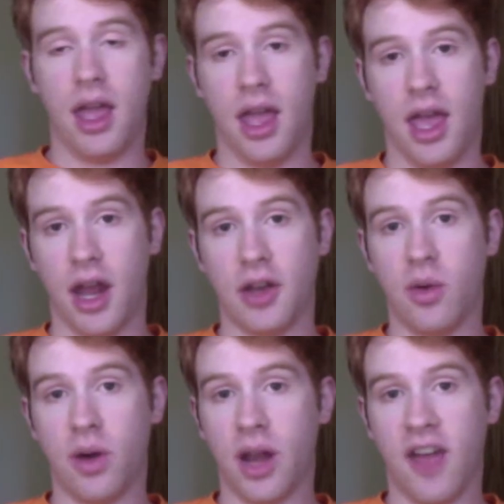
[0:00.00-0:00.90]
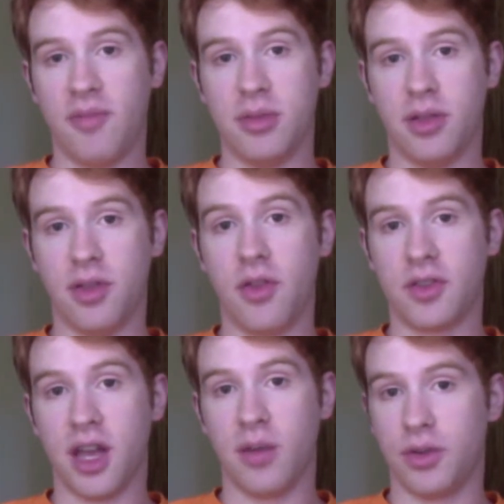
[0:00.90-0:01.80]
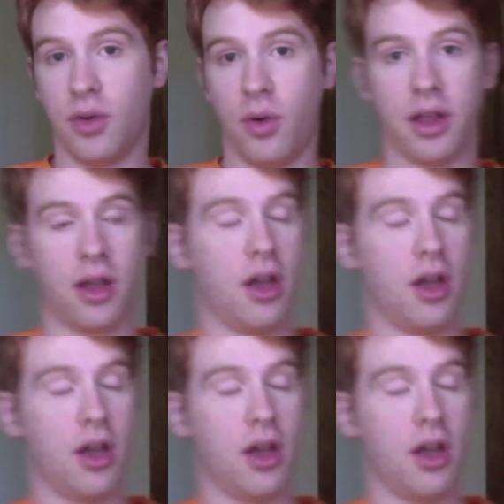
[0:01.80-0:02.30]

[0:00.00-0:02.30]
And I don't want to have people on the other side retorting,